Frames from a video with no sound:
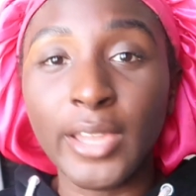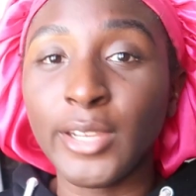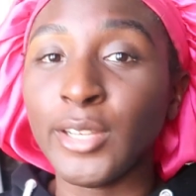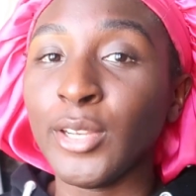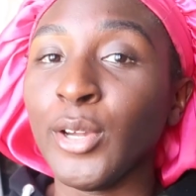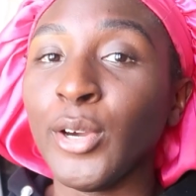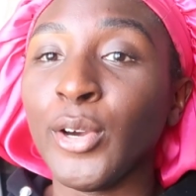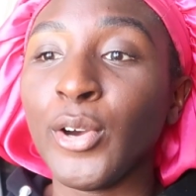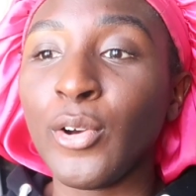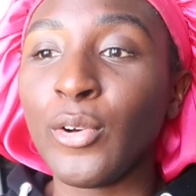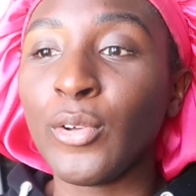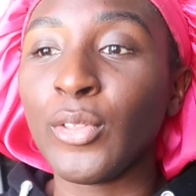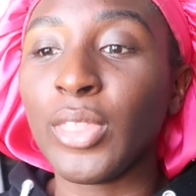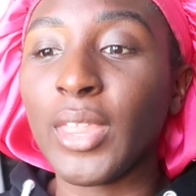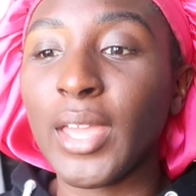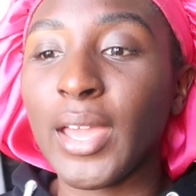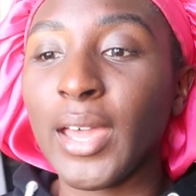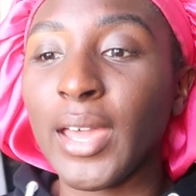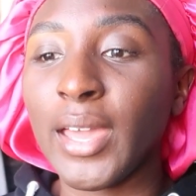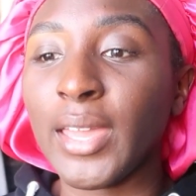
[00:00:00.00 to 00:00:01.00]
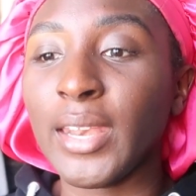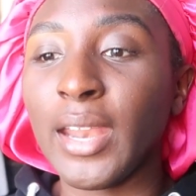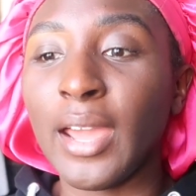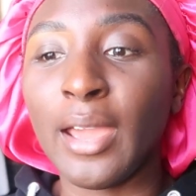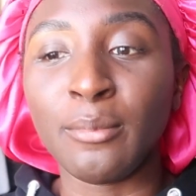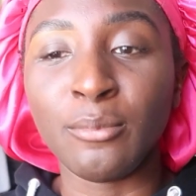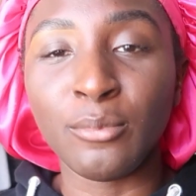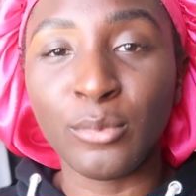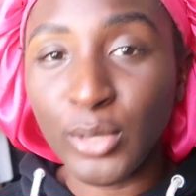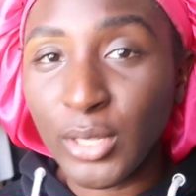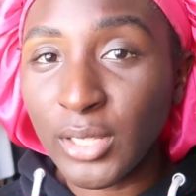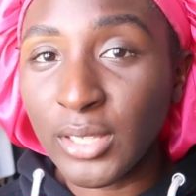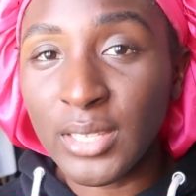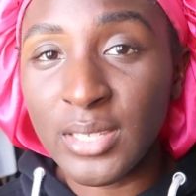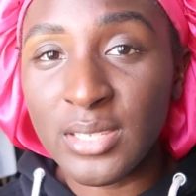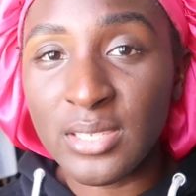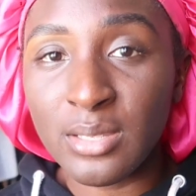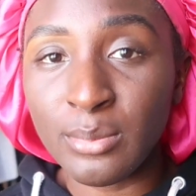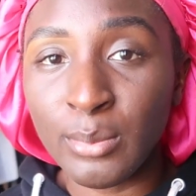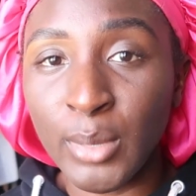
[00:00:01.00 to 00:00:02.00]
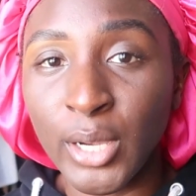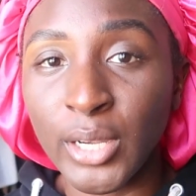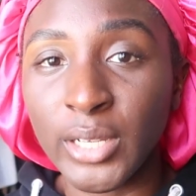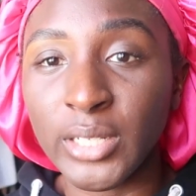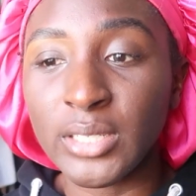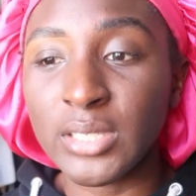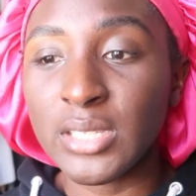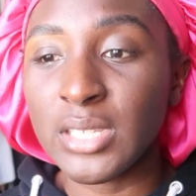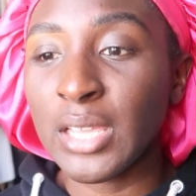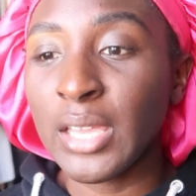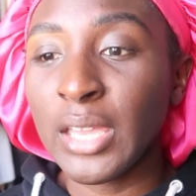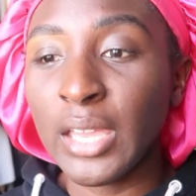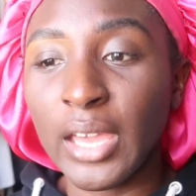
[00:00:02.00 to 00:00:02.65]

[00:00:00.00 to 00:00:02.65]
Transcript: I know that I'm really smart.